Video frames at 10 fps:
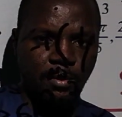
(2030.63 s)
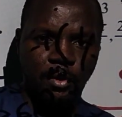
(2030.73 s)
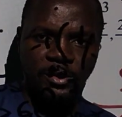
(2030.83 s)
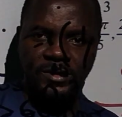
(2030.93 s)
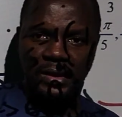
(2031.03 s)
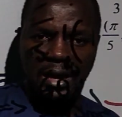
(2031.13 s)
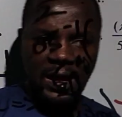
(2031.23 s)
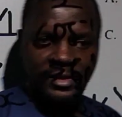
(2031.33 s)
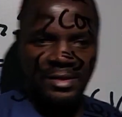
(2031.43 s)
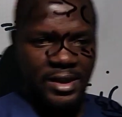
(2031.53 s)
But
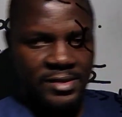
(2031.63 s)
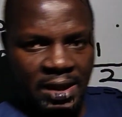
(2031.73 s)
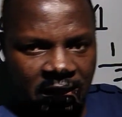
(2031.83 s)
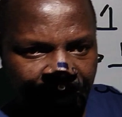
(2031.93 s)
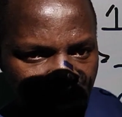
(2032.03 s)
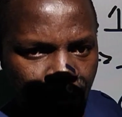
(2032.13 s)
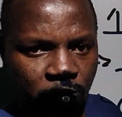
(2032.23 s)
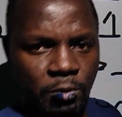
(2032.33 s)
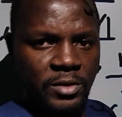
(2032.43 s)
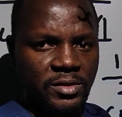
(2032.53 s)
answers are in terms
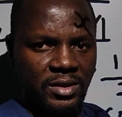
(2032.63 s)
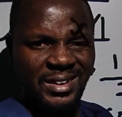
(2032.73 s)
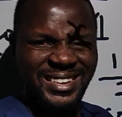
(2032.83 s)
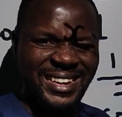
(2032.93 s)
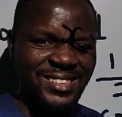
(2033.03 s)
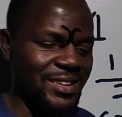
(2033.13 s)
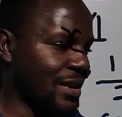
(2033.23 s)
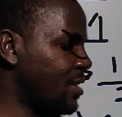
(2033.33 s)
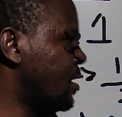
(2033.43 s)
of what? Radian.